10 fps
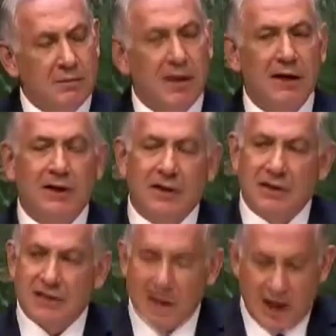militant
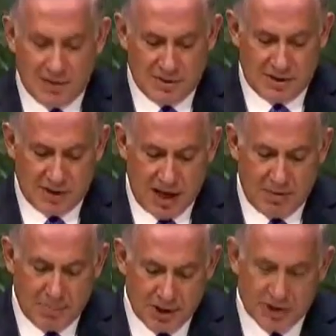Islam's
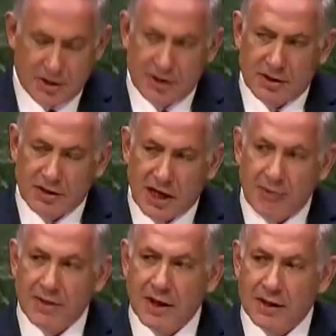ambition to
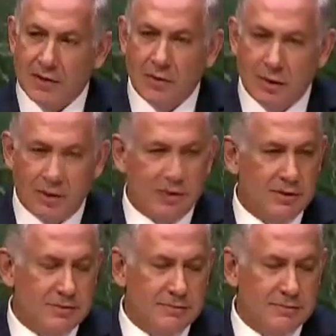dominate the world